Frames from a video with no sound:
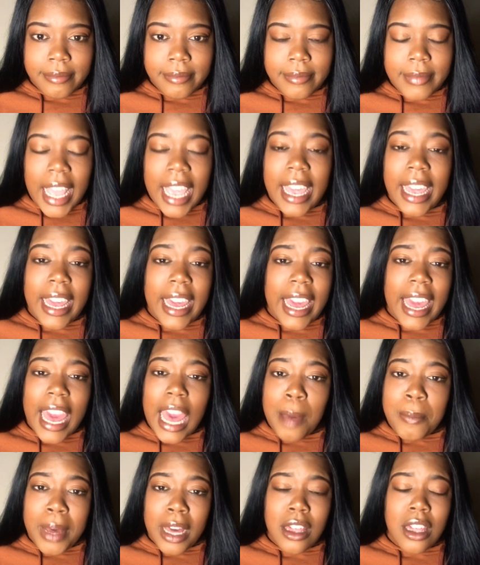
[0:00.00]
and he ain't had
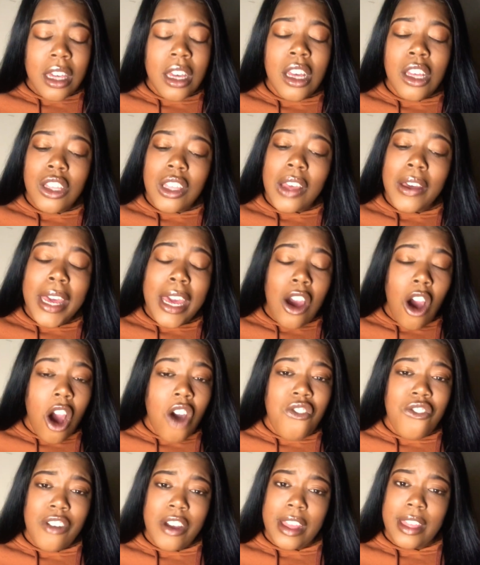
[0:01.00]
much. So he
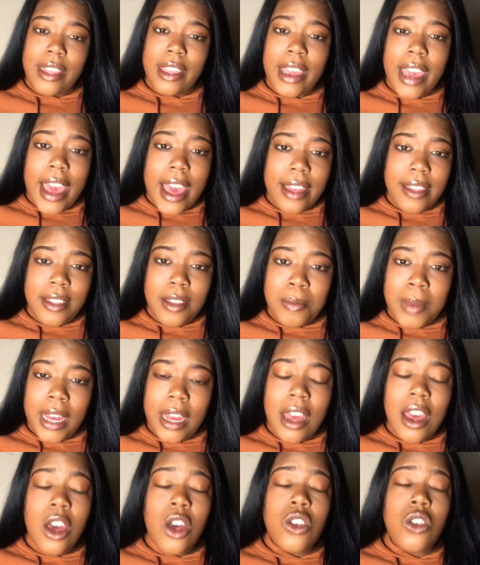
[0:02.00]
offered his last to me.
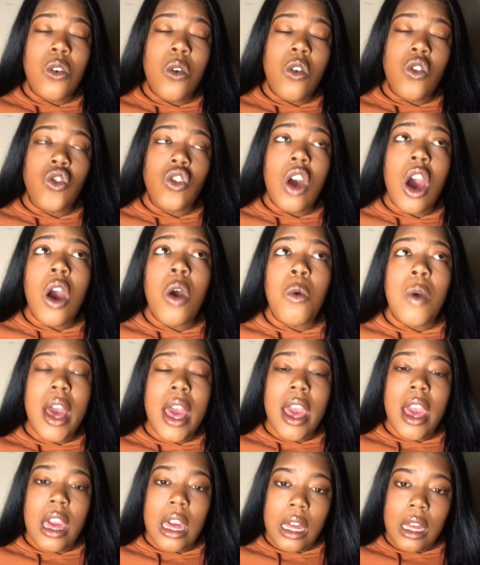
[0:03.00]
So there's no
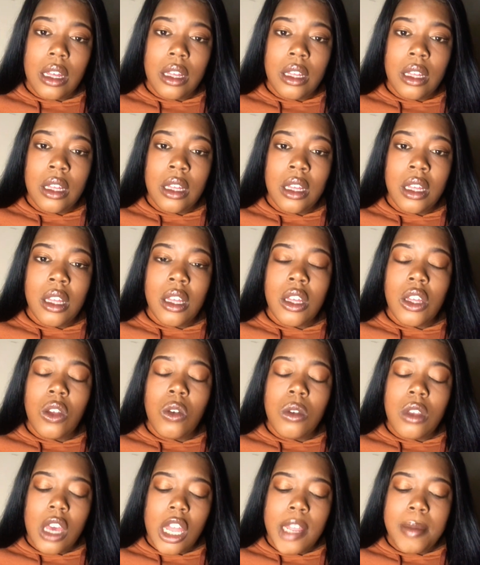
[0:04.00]
way you
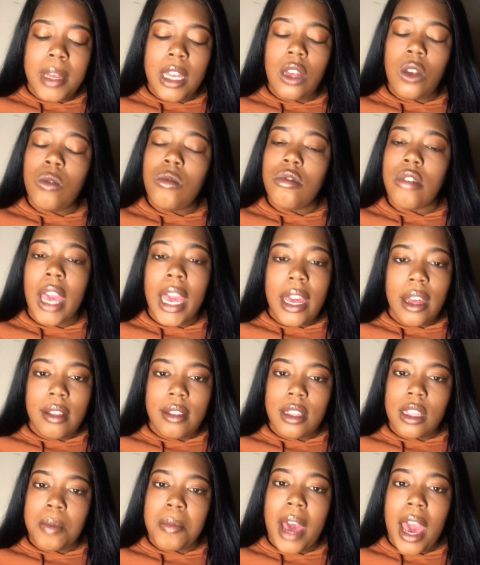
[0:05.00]
telling me you dating
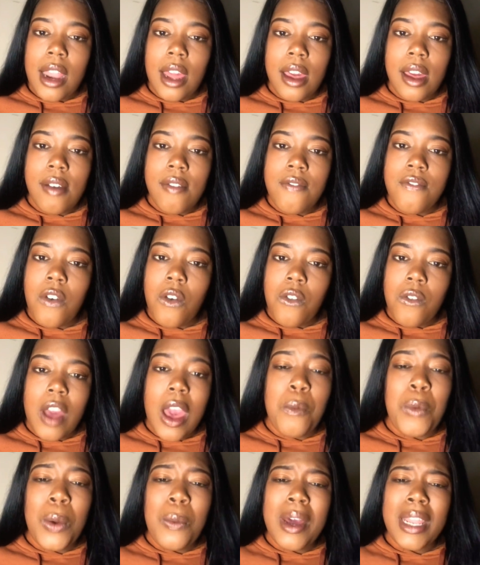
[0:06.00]
somebody for, and
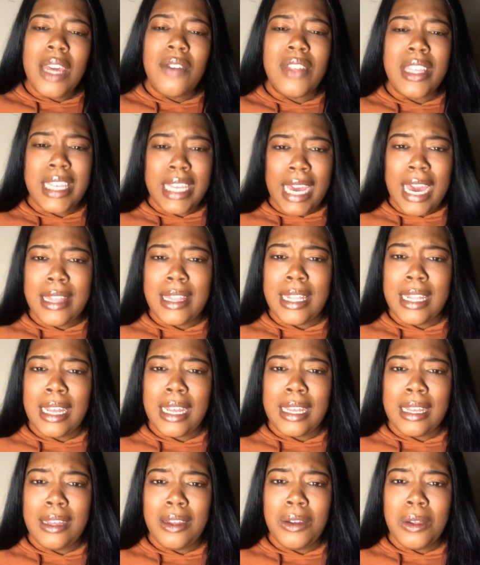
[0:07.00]
we weren't even together then.
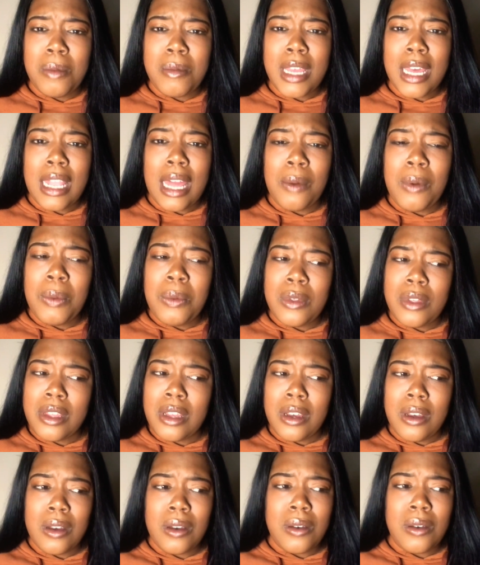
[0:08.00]
You know what I'm saying? Like, we were
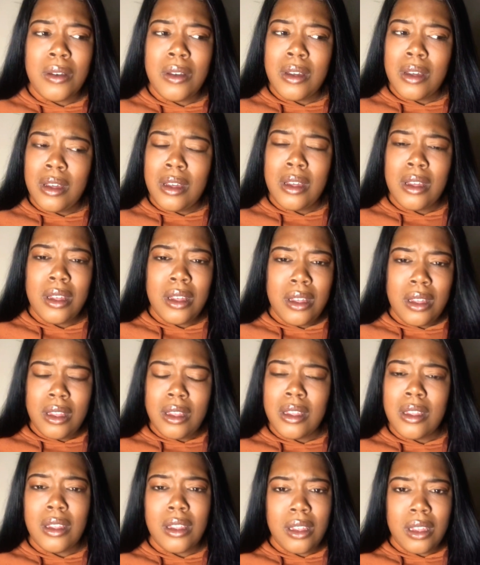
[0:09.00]
still
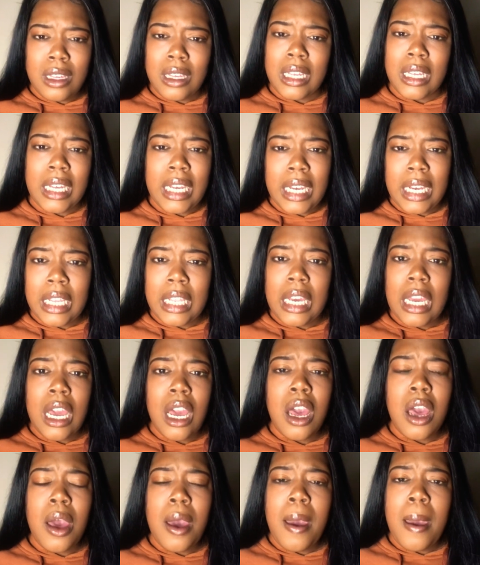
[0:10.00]
kicking it.
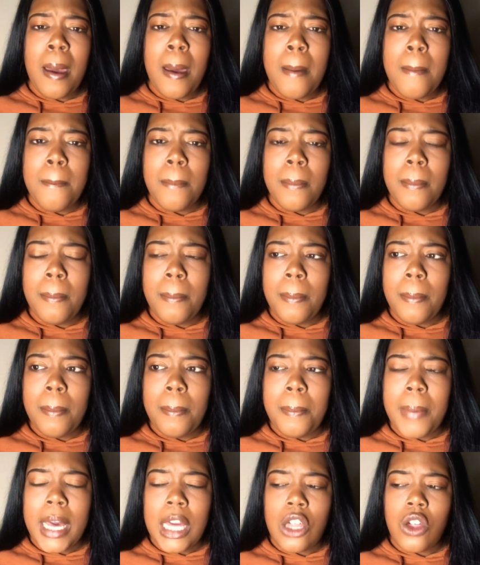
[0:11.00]

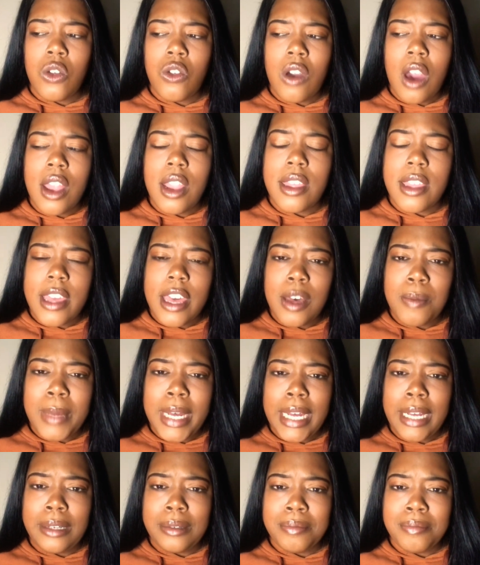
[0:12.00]
But you trying to tell me